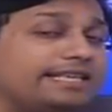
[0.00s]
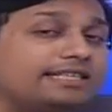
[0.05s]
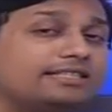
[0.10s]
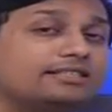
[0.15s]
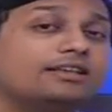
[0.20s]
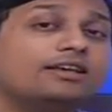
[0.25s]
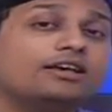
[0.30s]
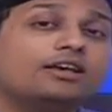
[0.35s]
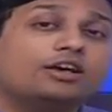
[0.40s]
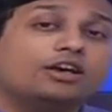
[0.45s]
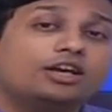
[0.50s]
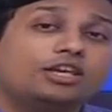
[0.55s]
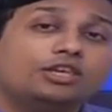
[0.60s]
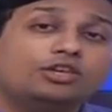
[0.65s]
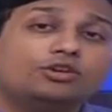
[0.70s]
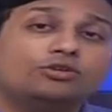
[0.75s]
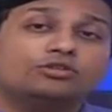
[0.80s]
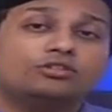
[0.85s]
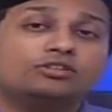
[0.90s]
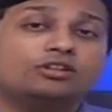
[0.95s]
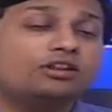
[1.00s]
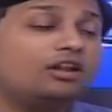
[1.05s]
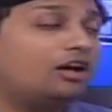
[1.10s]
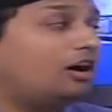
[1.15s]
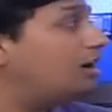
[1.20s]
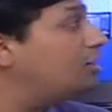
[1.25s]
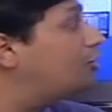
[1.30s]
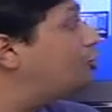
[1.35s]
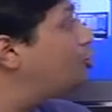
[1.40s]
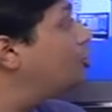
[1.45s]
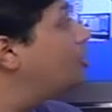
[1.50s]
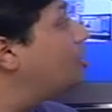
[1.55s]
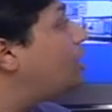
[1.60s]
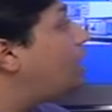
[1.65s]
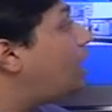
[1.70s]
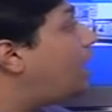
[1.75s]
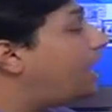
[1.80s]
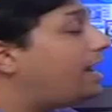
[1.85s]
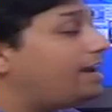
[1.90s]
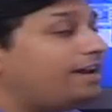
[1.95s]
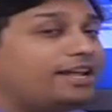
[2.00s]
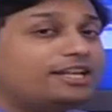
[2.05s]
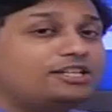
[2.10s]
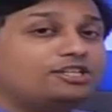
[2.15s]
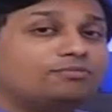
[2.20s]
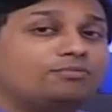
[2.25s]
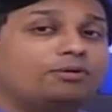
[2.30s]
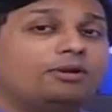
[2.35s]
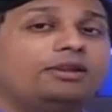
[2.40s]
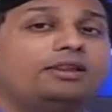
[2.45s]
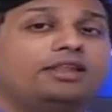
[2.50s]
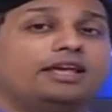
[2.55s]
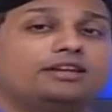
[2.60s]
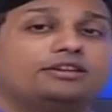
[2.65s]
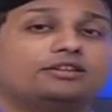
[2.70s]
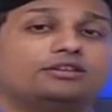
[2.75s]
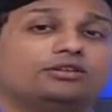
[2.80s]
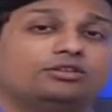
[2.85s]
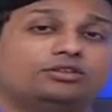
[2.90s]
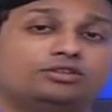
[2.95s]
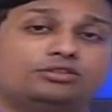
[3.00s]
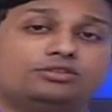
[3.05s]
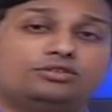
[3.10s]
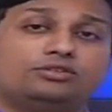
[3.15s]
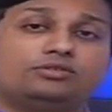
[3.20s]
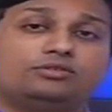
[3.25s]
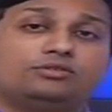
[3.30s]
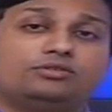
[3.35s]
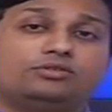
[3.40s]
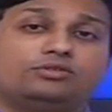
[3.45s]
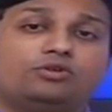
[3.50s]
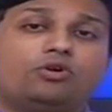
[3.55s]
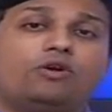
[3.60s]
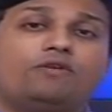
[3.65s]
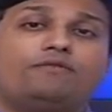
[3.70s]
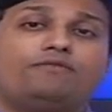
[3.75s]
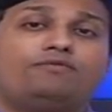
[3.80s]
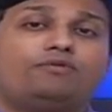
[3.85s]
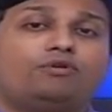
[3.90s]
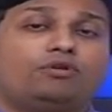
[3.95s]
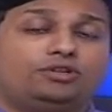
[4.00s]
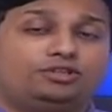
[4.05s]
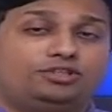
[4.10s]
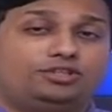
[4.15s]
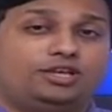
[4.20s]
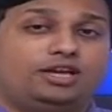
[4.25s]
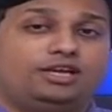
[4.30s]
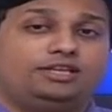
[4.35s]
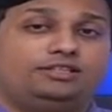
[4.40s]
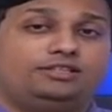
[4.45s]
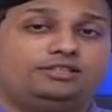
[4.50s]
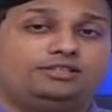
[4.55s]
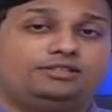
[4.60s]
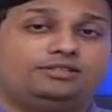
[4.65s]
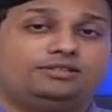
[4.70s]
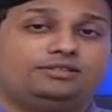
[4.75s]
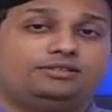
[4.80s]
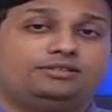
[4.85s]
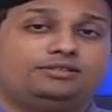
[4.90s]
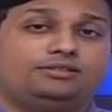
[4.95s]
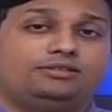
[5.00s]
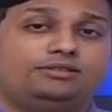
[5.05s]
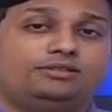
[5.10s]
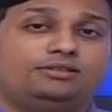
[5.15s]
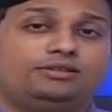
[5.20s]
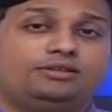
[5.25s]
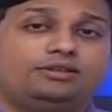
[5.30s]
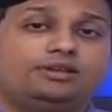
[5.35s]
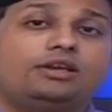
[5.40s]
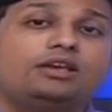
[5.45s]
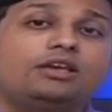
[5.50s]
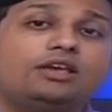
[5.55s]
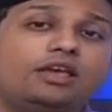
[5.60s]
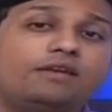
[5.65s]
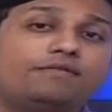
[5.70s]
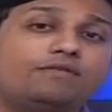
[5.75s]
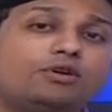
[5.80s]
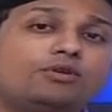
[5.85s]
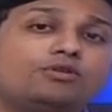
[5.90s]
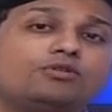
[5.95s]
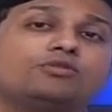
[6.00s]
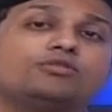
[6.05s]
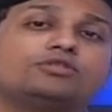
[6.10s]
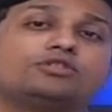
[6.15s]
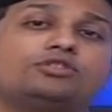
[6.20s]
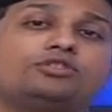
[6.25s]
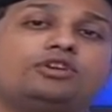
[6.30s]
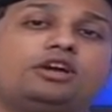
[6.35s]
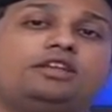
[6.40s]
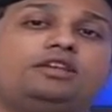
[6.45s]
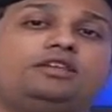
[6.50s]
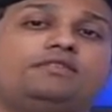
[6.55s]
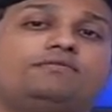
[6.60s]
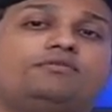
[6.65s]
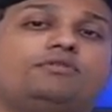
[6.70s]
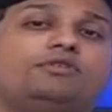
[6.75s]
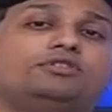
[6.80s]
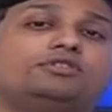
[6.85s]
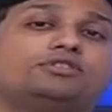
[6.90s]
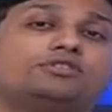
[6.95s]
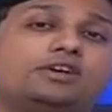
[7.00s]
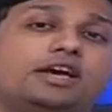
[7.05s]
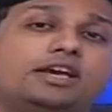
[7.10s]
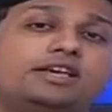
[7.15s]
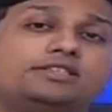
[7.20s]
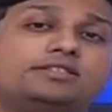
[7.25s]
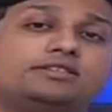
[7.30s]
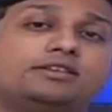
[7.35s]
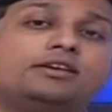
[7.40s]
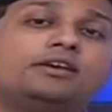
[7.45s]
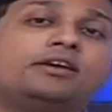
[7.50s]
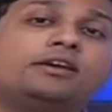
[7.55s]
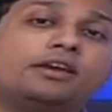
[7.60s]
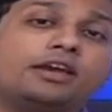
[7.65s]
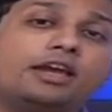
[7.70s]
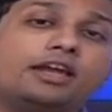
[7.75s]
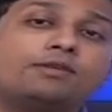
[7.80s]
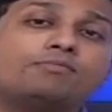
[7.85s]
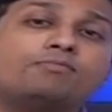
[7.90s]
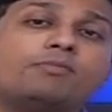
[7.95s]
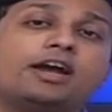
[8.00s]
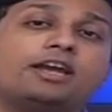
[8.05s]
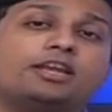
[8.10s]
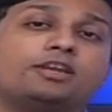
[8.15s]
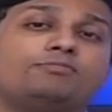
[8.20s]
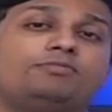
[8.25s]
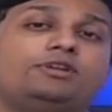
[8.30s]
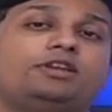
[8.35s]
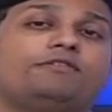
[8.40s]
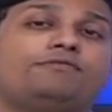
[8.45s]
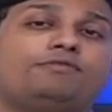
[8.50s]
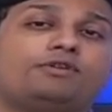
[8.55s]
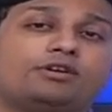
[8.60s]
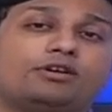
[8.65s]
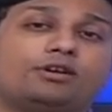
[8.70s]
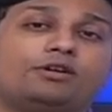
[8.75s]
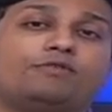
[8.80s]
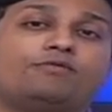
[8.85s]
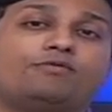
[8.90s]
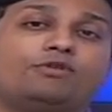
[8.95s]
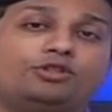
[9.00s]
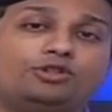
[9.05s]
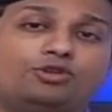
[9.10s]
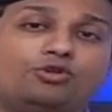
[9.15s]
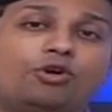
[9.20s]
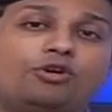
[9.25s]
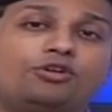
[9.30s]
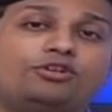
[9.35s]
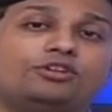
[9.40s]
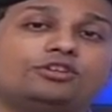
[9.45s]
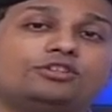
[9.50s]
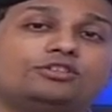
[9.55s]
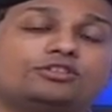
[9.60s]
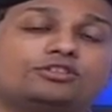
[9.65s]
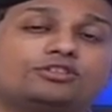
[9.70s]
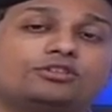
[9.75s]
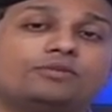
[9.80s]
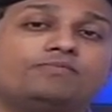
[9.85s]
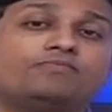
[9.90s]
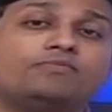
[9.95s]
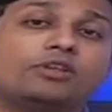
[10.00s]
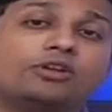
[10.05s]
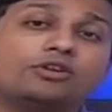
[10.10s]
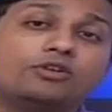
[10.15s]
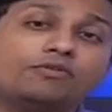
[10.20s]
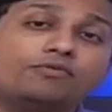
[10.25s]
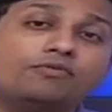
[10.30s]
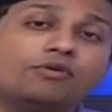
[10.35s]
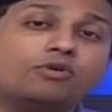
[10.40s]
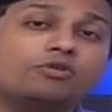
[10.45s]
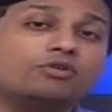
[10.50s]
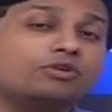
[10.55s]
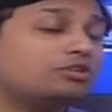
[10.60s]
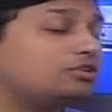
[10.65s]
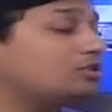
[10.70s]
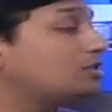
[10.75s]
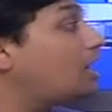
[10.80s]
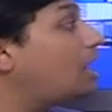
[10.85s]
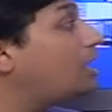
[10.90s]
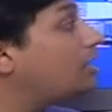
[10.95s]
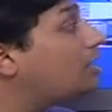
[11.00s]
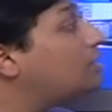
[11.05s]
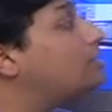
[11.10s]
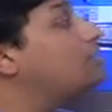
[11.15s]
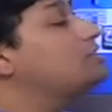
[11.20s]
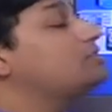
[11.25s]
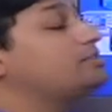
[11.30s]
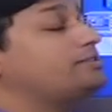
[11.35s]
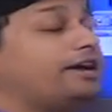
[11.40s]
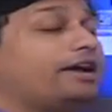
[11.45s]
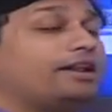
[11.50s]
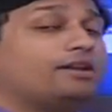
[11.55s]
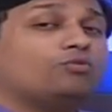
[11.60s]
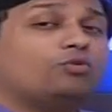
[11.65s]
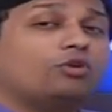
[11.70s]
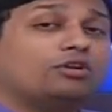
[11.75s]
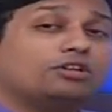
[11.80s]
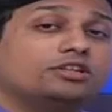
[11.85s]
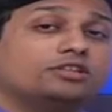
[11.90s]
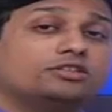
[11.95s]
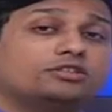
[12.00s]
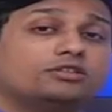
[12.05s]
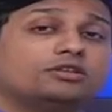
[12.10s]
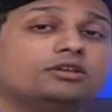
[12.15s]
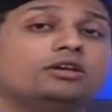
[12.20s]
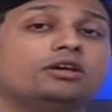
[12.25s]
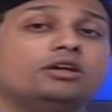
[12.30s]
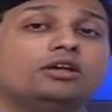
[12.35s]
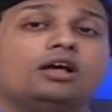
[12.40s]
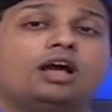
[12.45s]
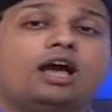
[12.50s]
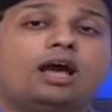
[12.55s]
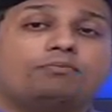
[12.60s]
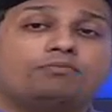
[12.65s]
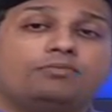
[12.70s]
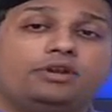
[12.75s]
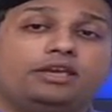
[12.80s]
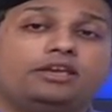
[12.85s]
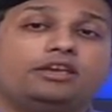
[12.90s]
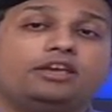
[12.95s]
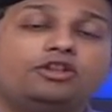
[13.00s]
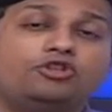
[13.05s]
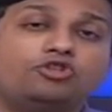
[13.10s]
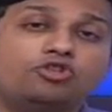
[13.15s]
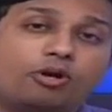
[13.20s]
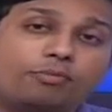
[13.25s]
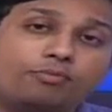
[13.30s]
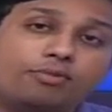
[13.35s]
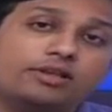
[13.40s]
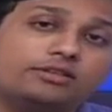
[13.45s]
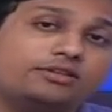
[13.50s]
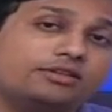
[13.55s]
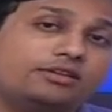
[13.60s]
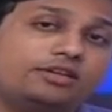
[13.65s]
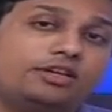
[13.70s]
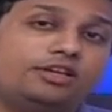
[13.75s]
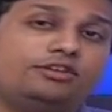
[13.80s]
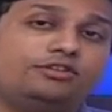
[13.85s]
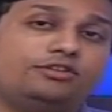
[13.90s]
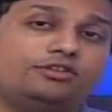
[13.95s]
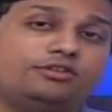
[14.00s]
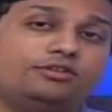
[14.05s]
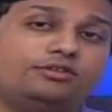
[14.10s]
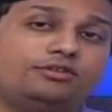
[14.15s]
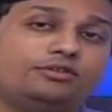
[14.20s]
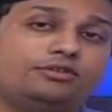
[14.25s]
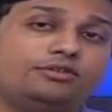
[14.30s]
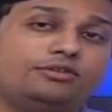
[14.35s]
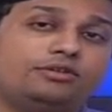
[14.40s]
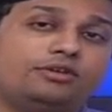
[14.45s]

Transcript: says use large and legible letters or font size. If you use tiny font size, it might be difficult for the audience to focus and understand what is happening in your presentation.